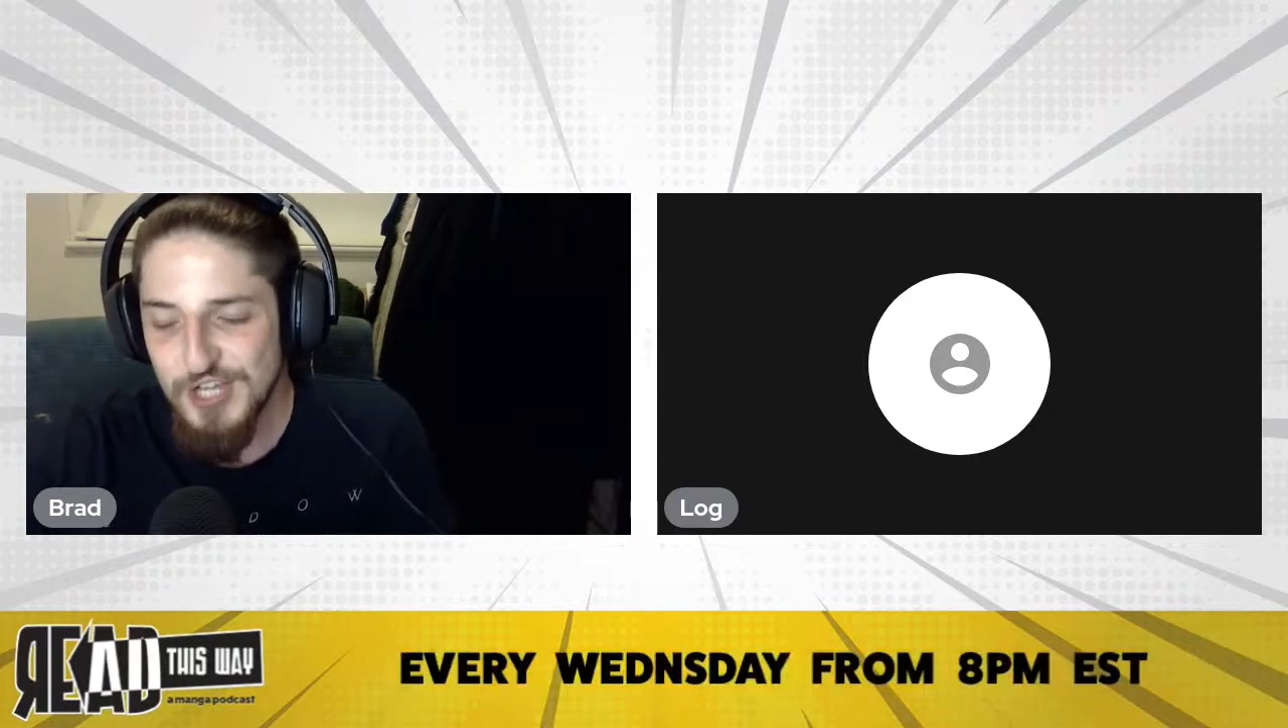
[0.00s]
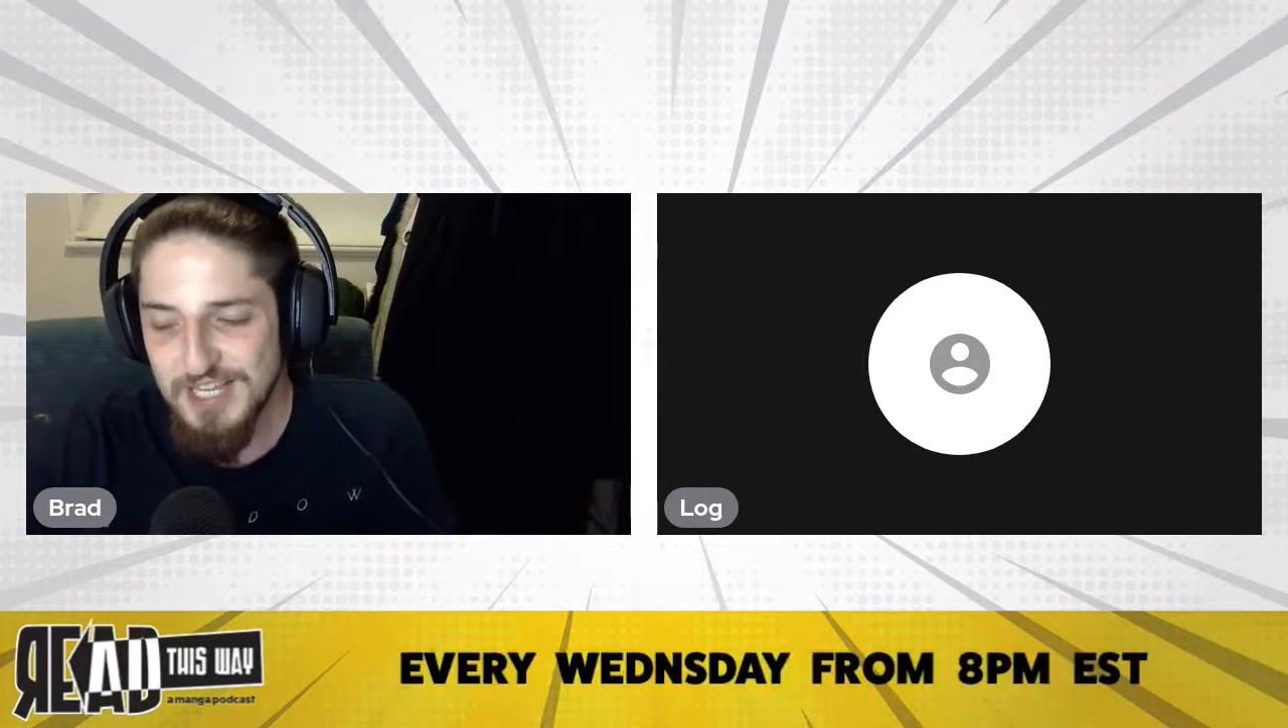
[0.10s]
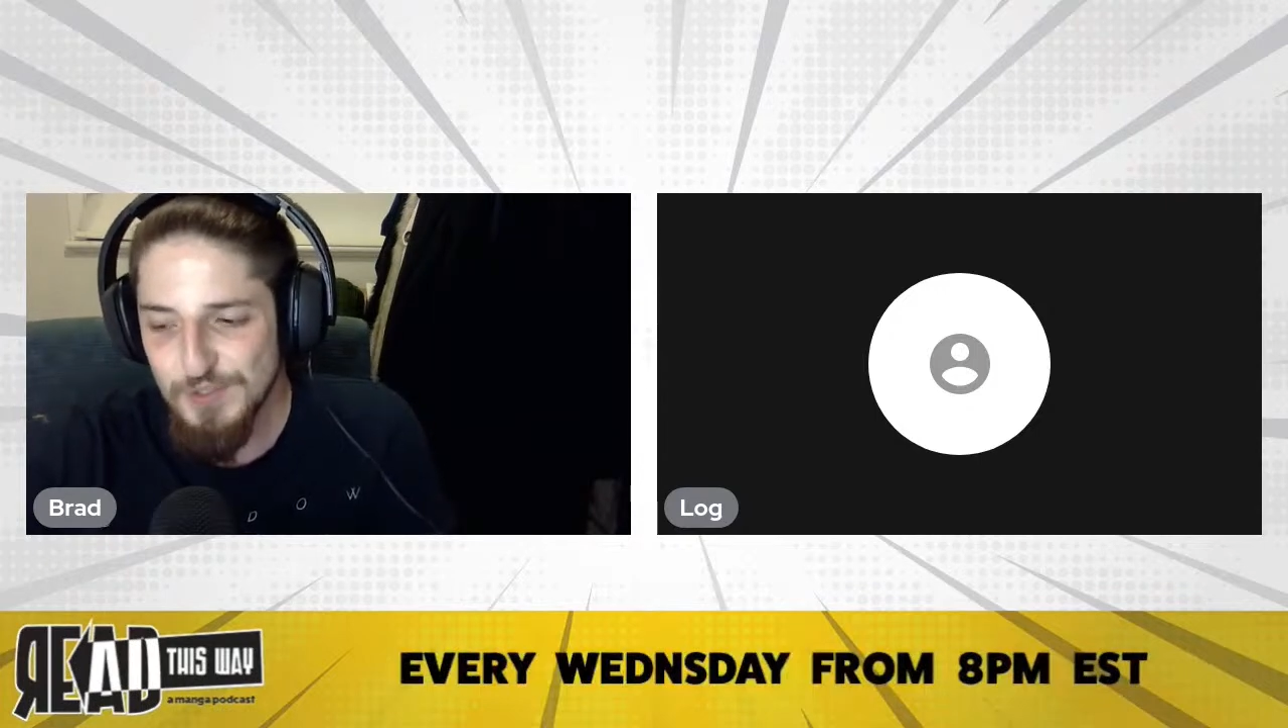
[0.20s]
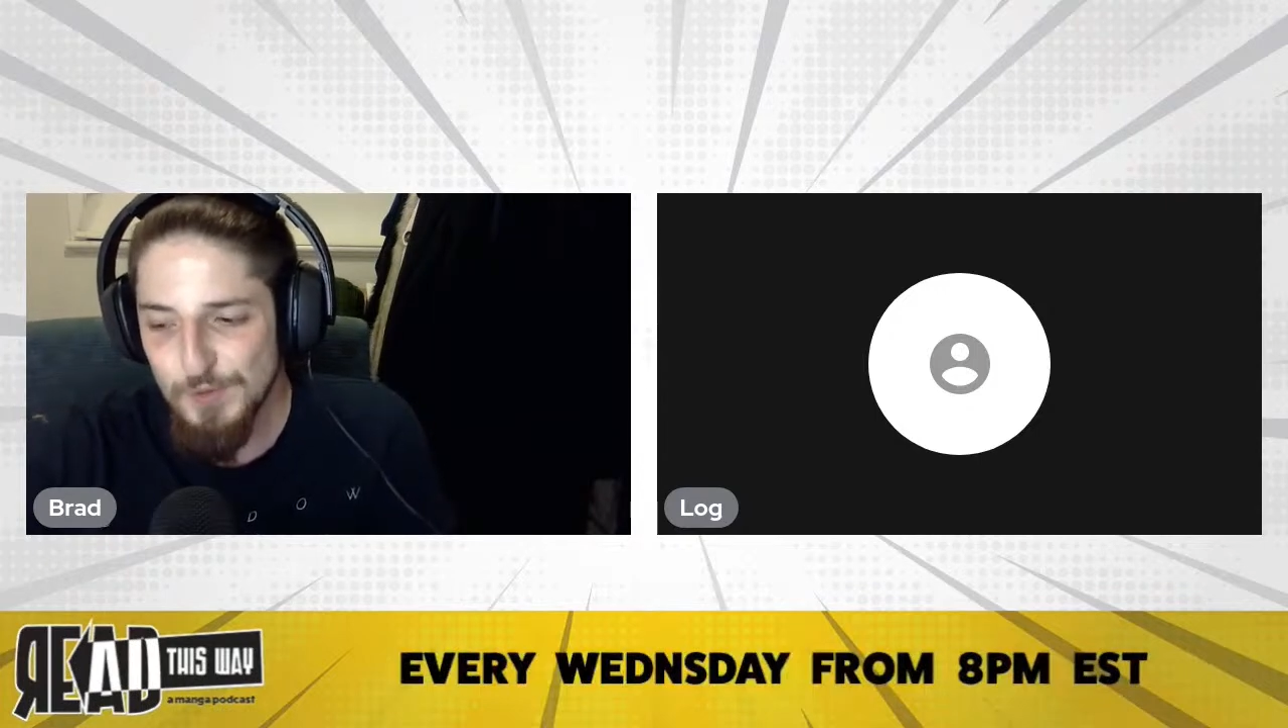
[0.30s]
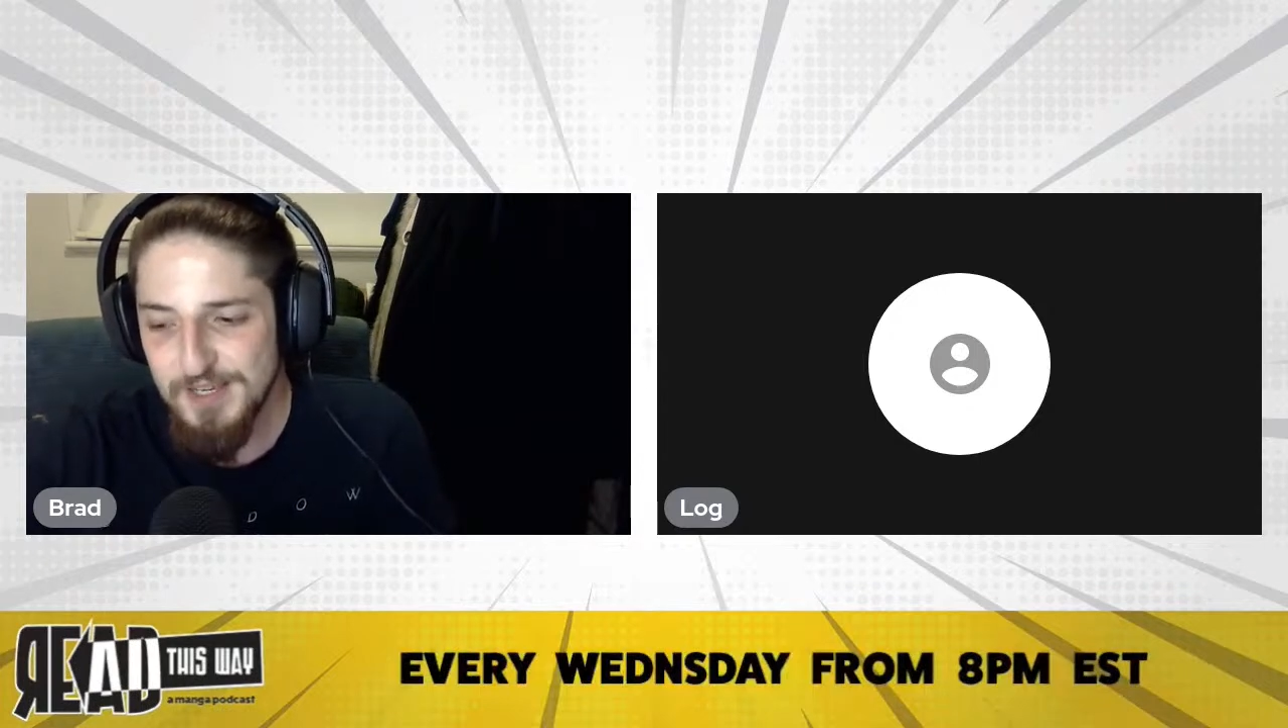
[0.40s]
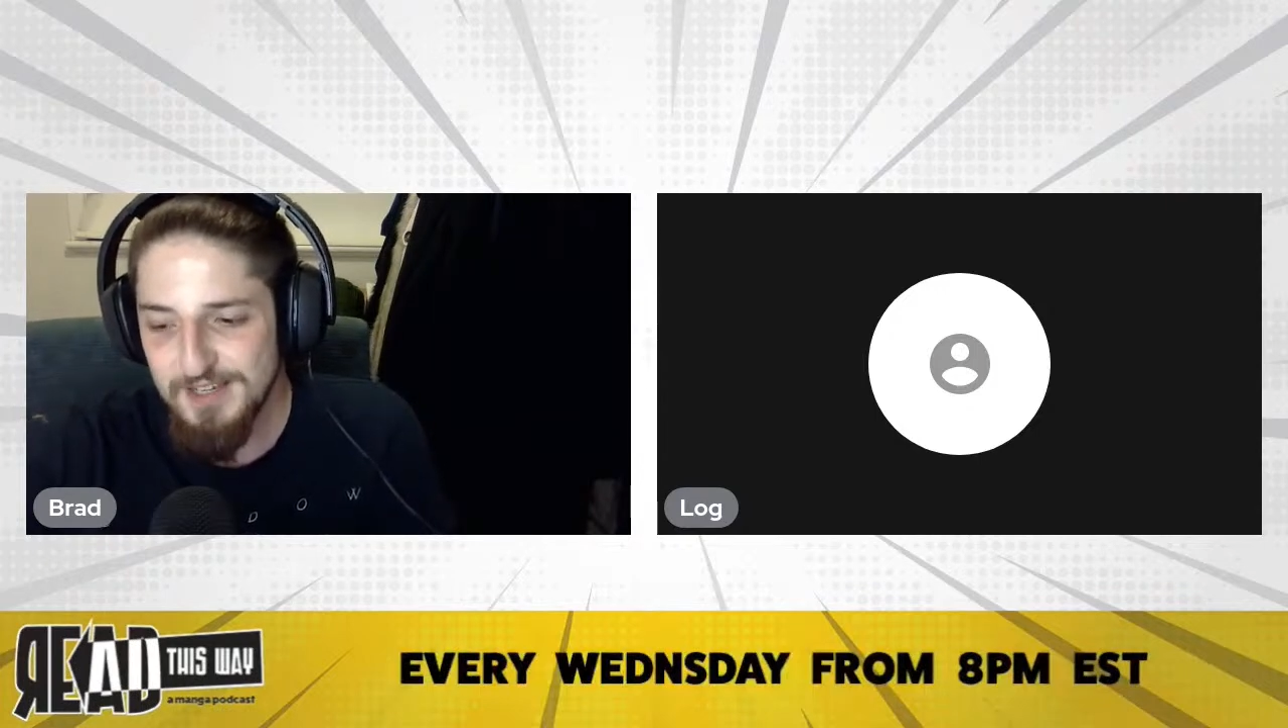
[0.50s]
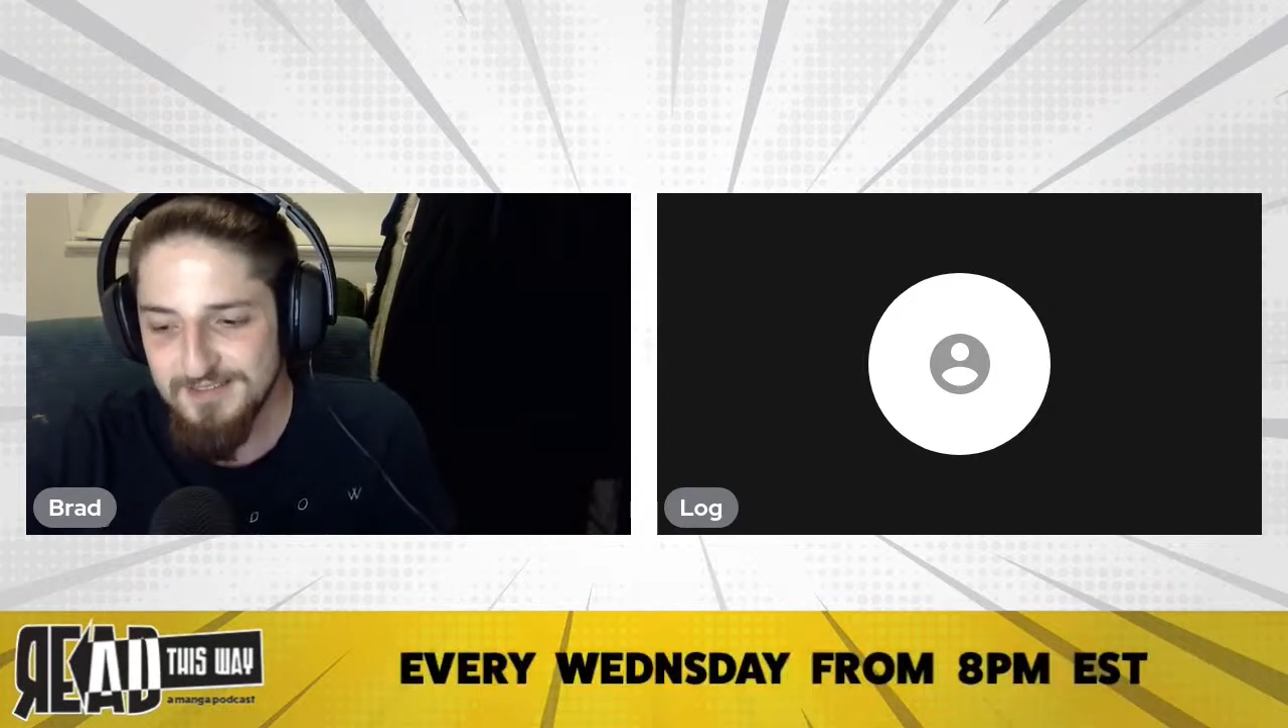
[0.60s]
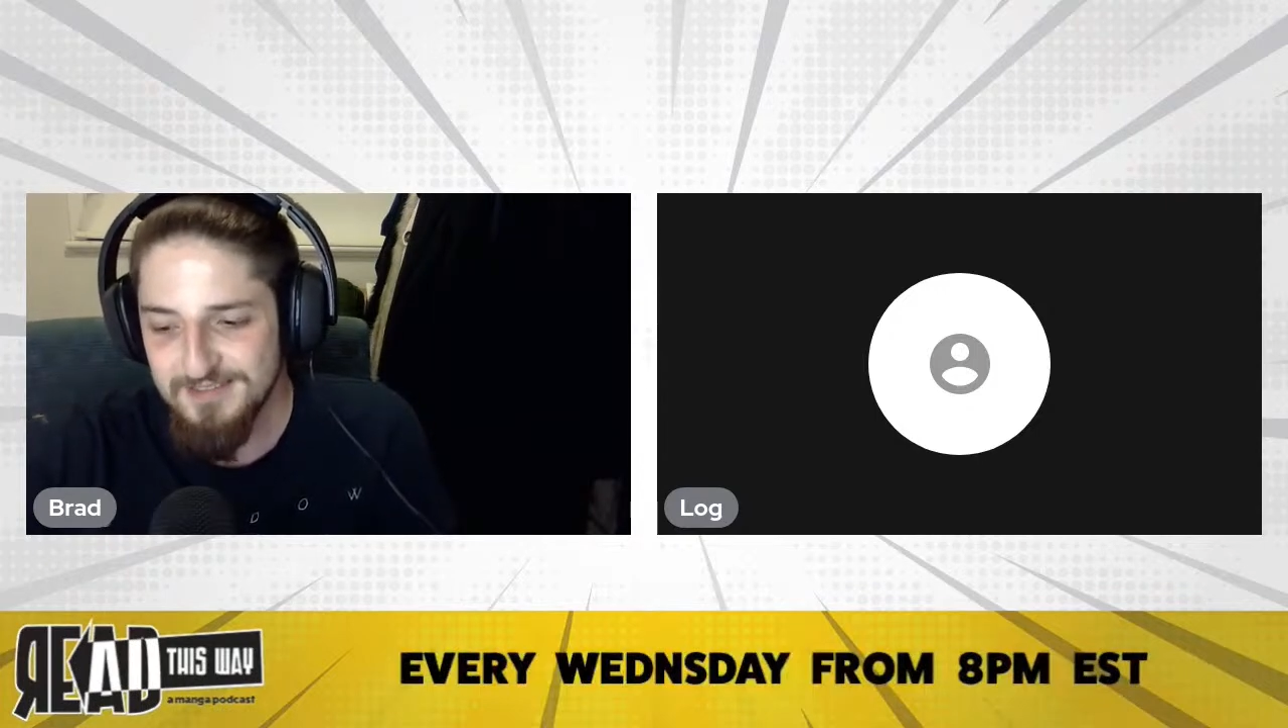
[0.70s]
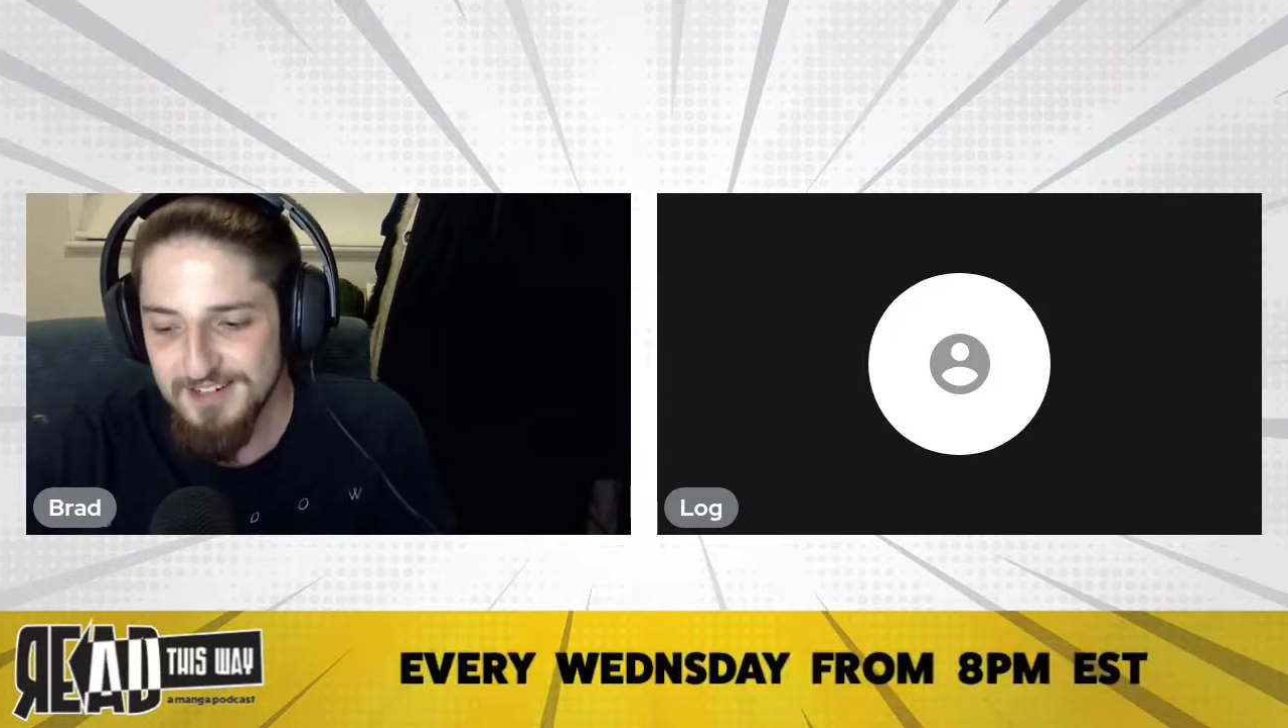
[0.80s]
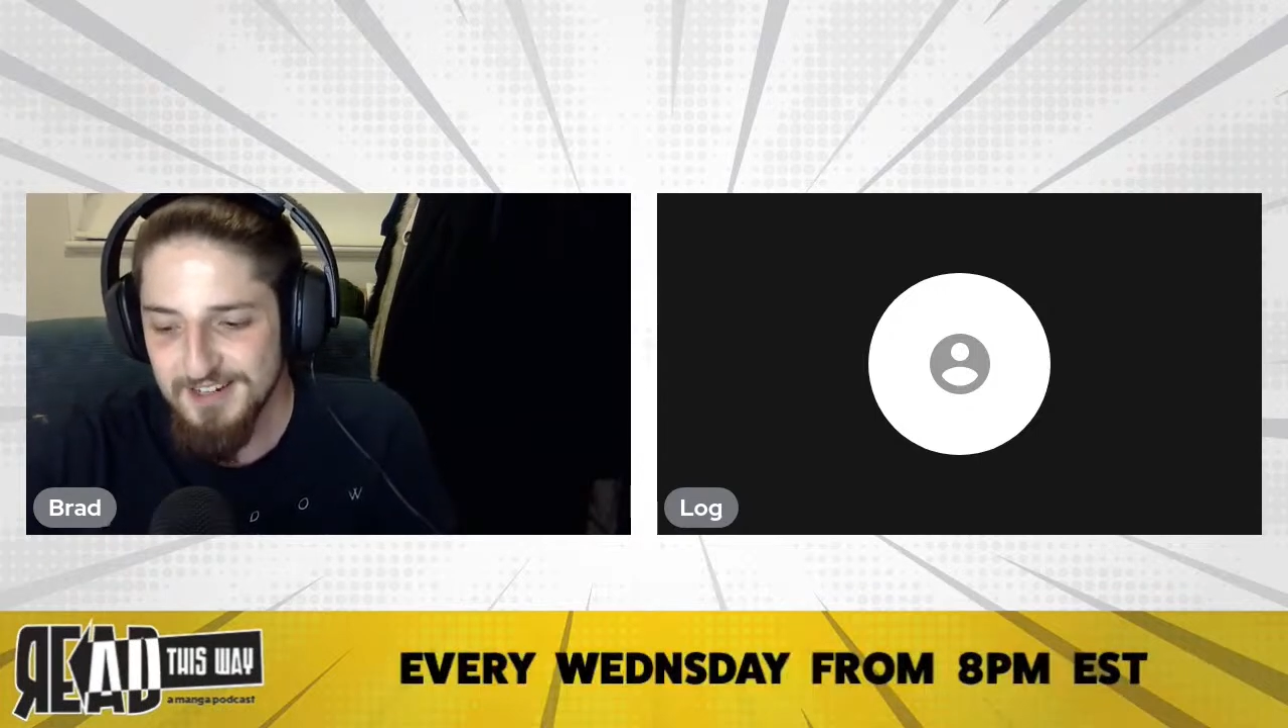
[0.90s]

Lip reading: Chainsaw Man,